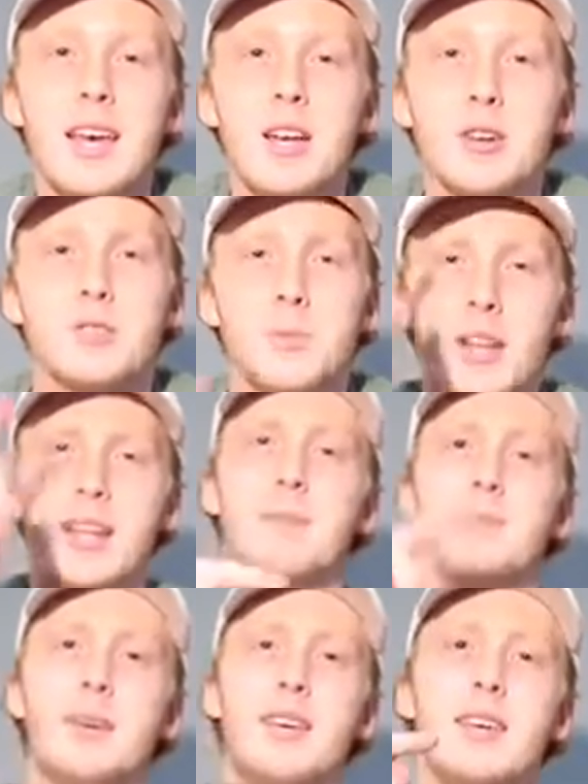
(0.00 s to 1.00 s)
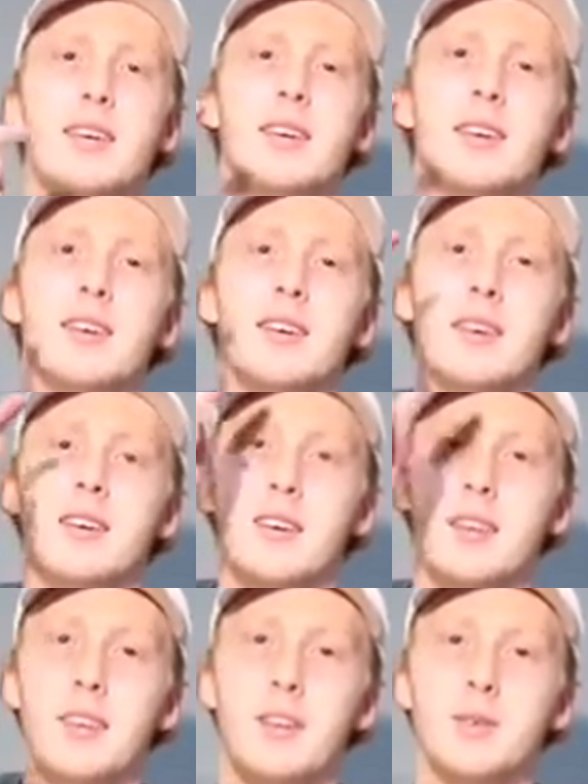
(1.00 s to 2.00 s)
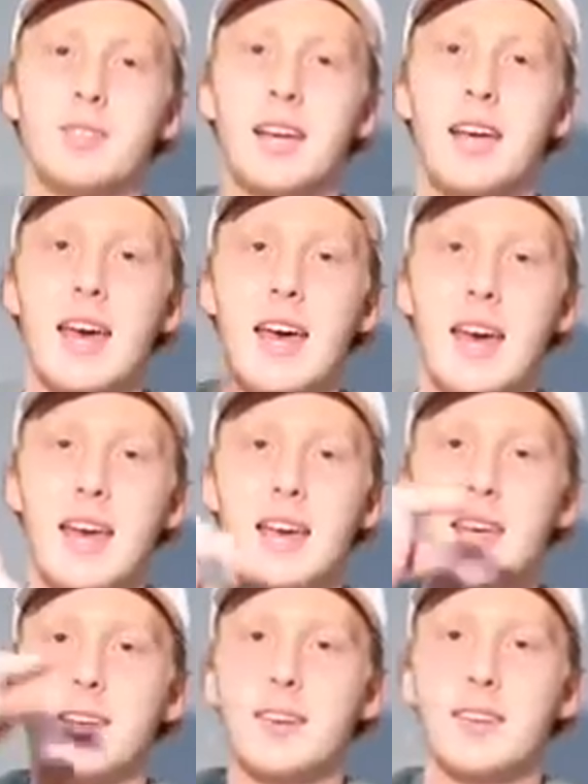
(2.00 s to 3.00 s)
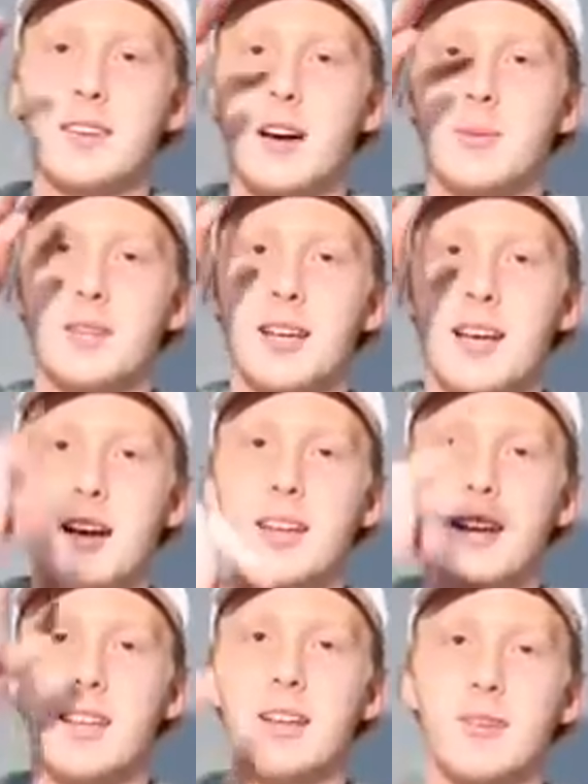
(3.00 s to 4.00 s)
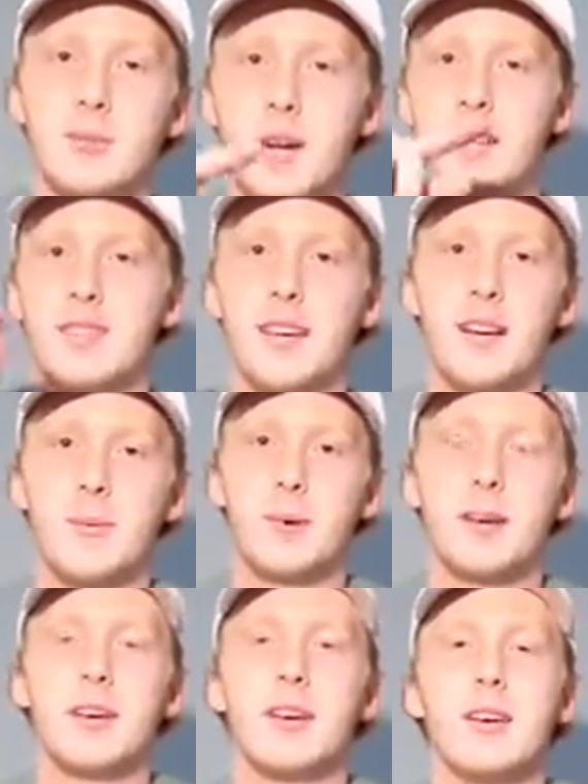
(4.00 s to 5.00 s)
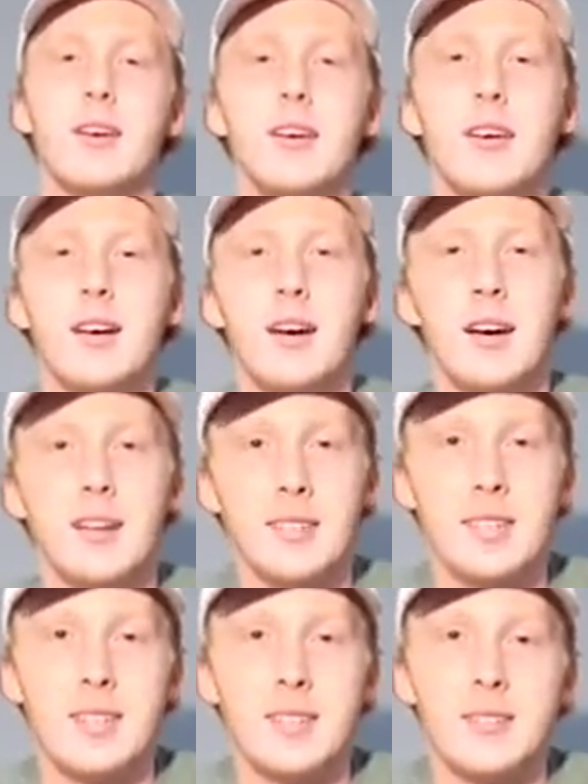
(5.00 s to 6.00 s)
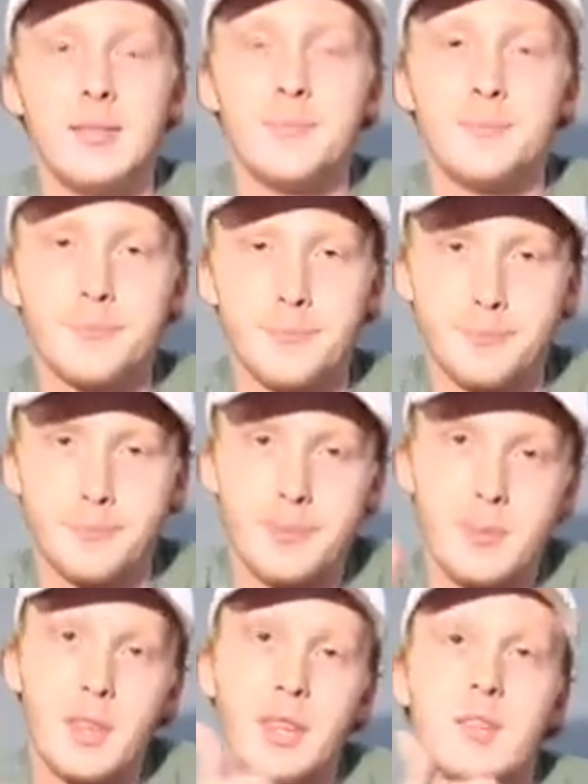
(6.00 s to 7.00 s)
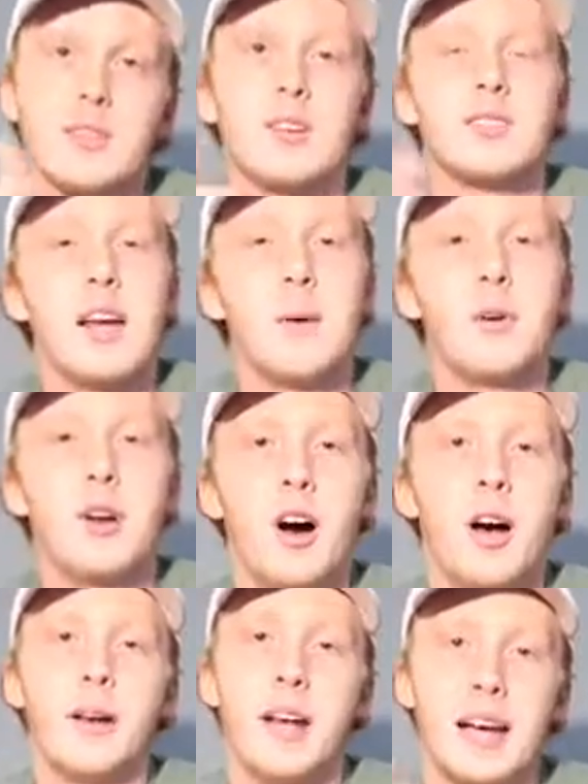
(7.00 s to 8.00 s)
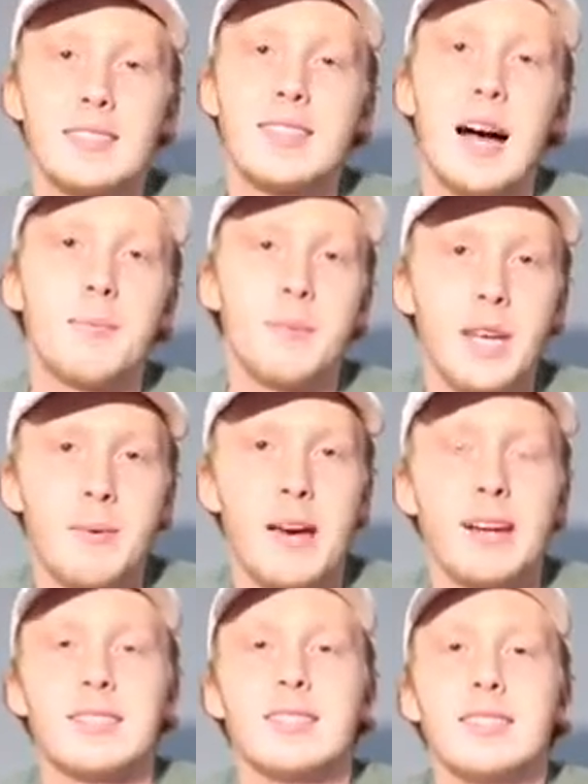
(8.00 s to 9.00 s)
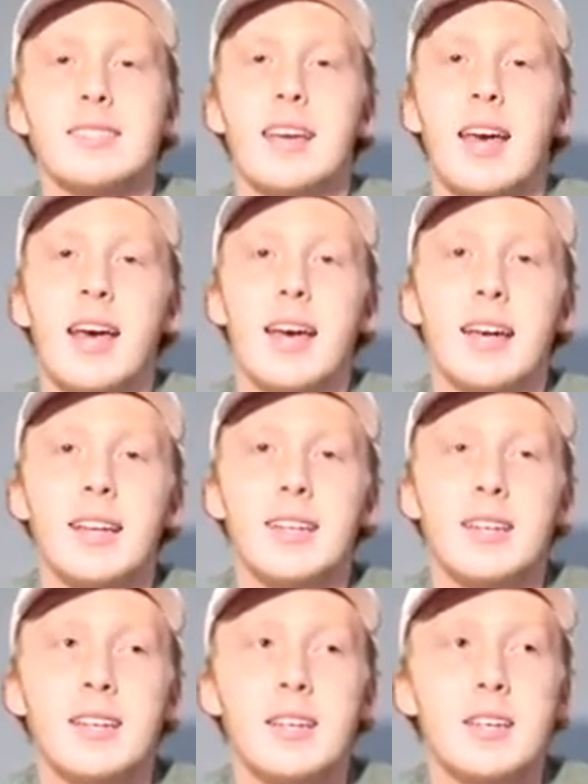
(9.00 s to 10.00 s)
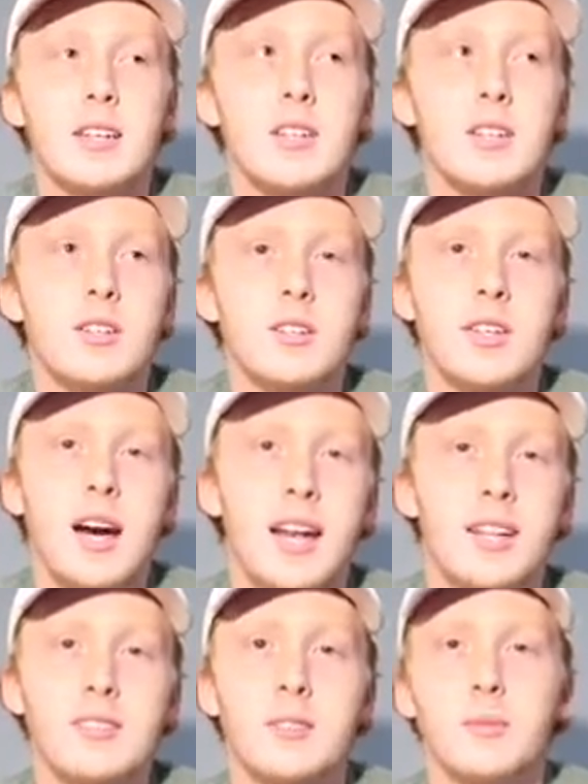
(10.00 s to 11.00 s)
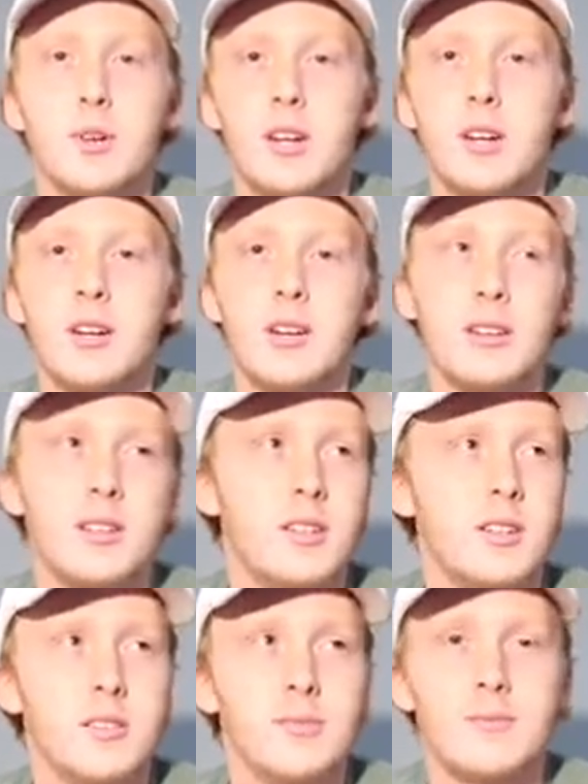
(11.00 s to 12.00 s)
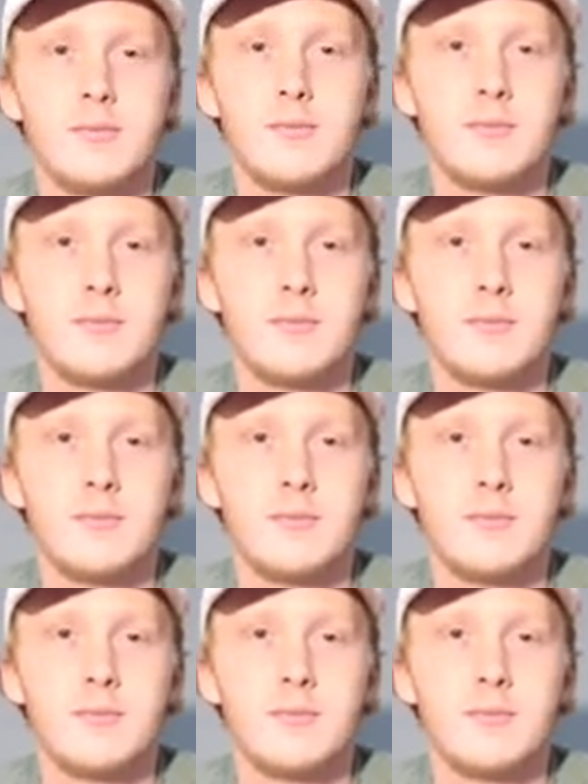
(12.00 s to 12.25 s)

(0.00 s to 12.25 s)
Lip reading: And it was spelled like B, and then it was like an A, upside down A, and a right side up A, D. So as time went on, I stopped BMXing and got into more, you know,